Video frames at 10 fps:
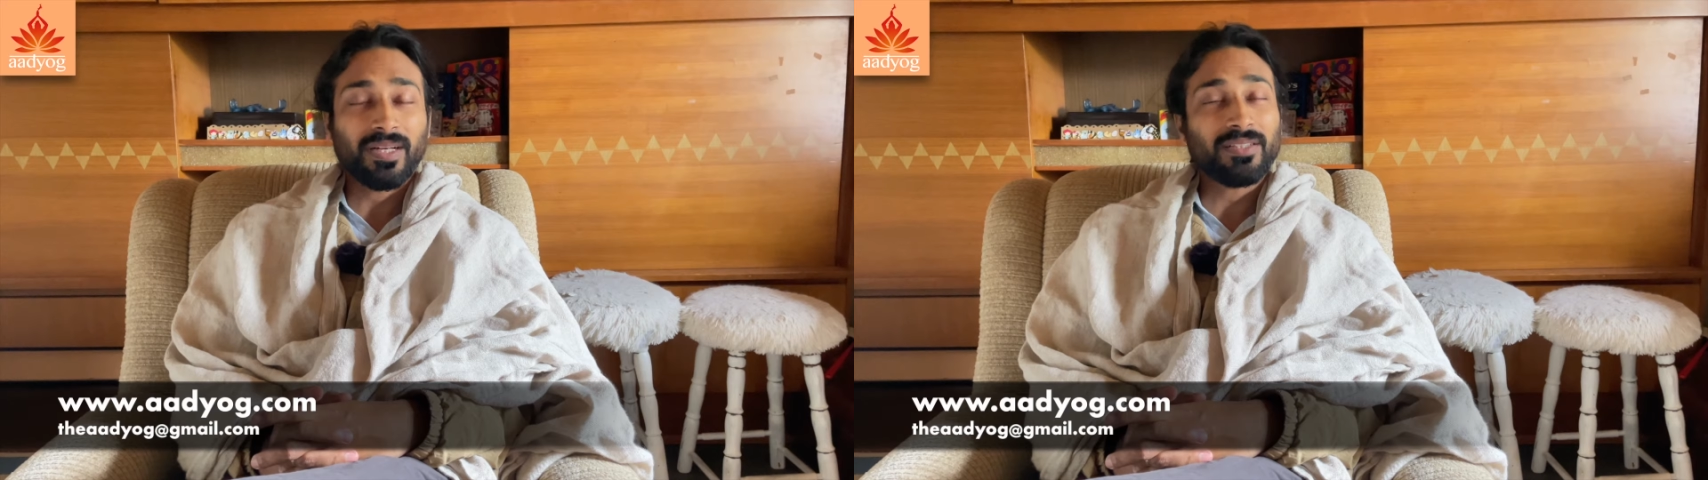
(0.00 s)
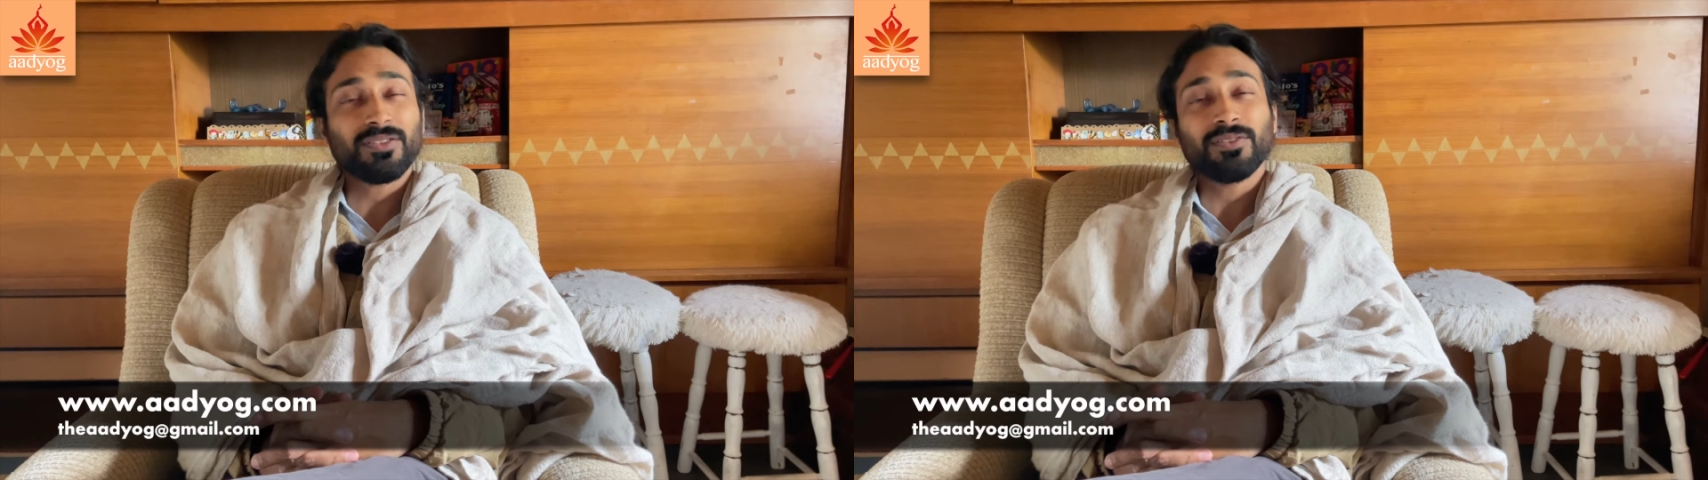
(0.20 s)

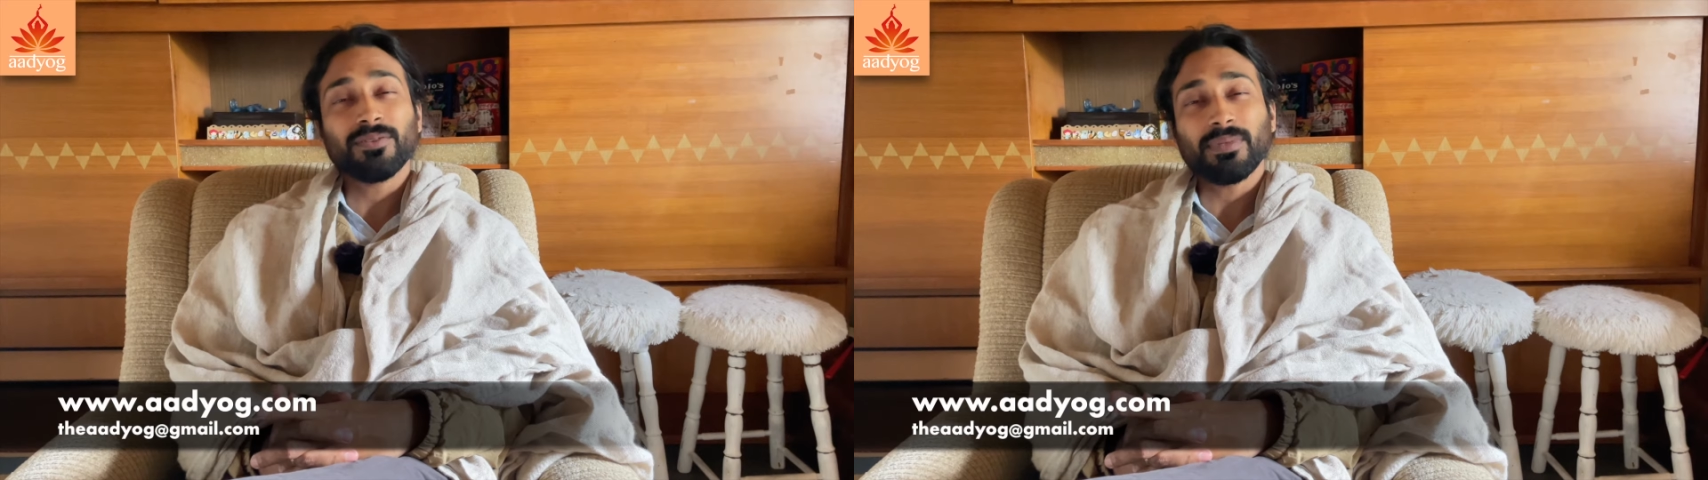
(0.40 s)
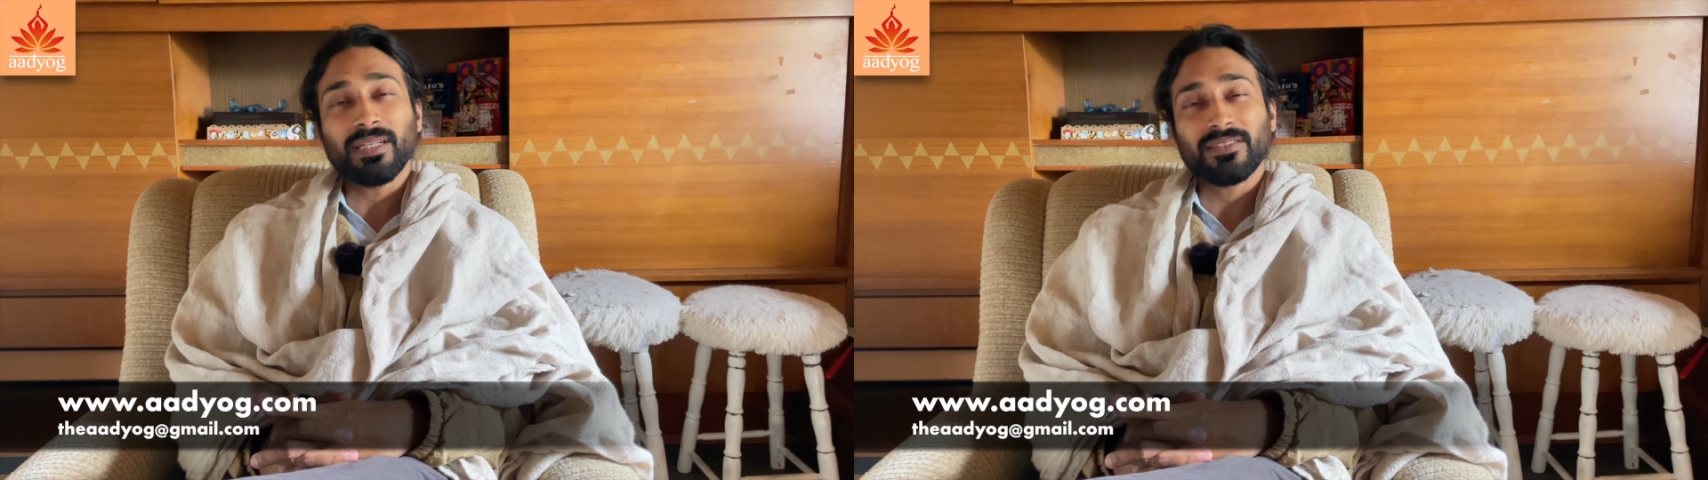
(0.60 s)
I'll see you
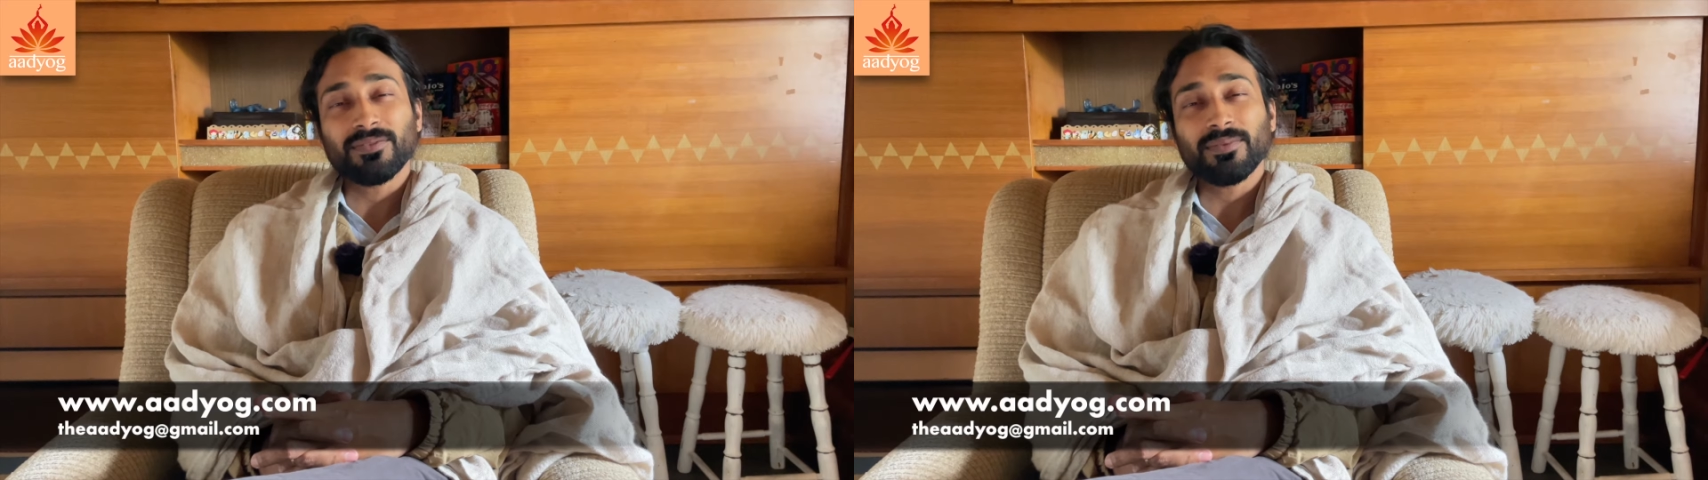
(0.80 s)
in my next